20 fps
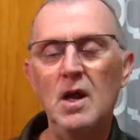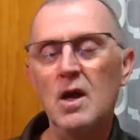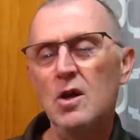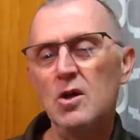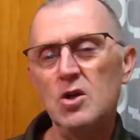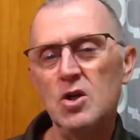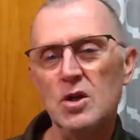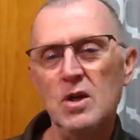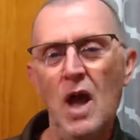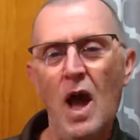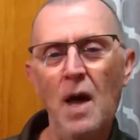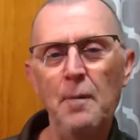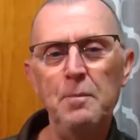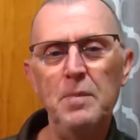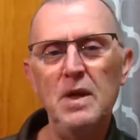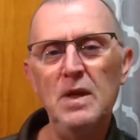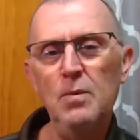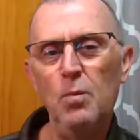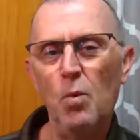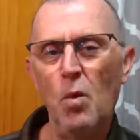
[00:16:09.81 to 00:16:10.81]
should not
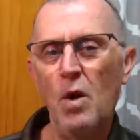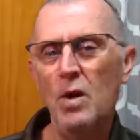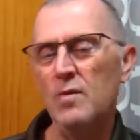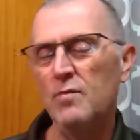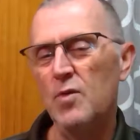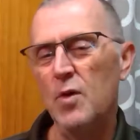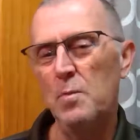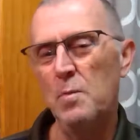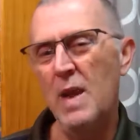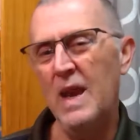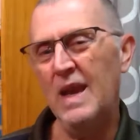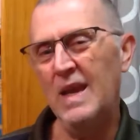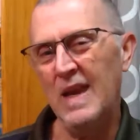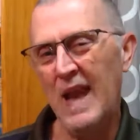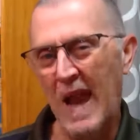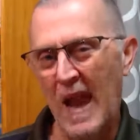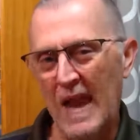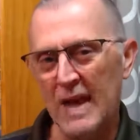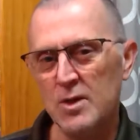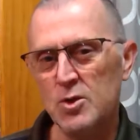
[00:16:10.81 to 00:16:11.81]
be one of the main
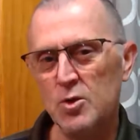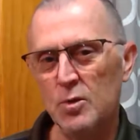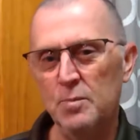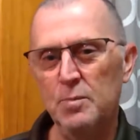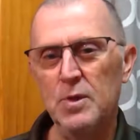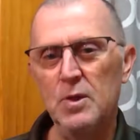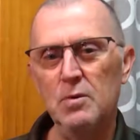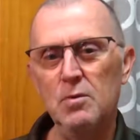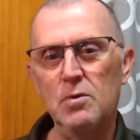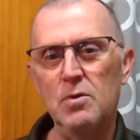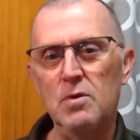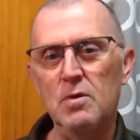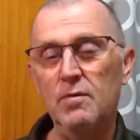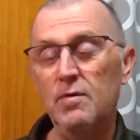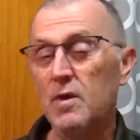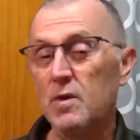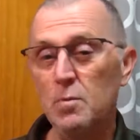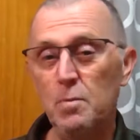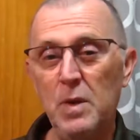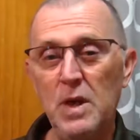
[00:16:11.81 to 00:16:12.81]
attributes of
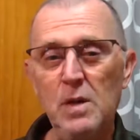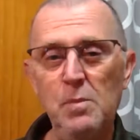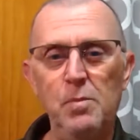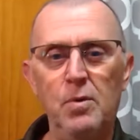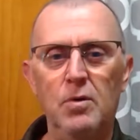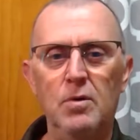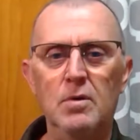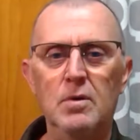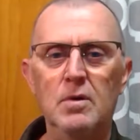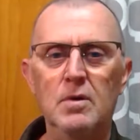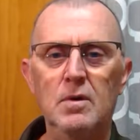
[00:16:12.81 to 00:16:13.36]
his people.